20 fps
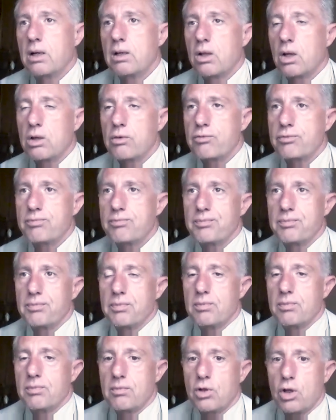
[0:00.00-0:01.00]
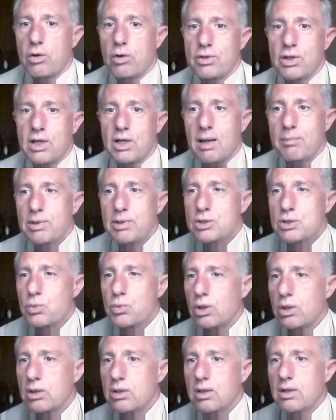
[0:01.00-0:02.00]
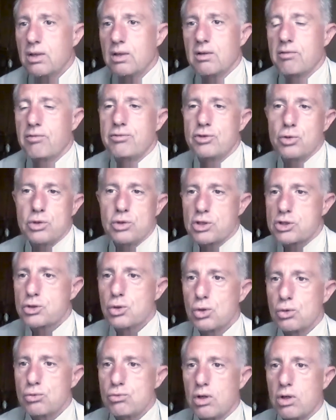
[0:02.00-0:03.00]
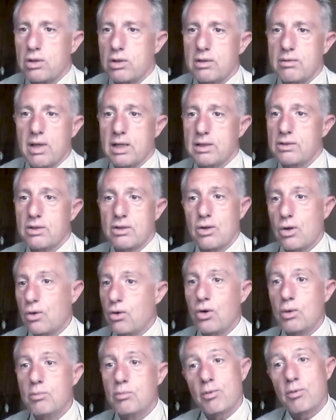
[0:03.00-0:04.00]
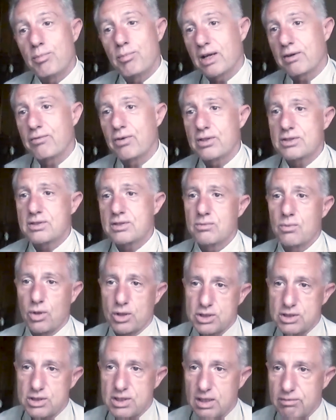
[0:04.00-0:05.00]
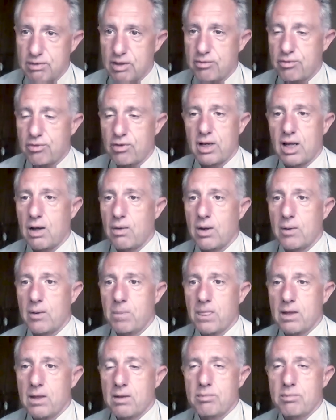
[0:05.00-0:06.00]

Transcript: A lot of a lot of cabbies will do the school run and then go home for breakfast and watch T V for an hour.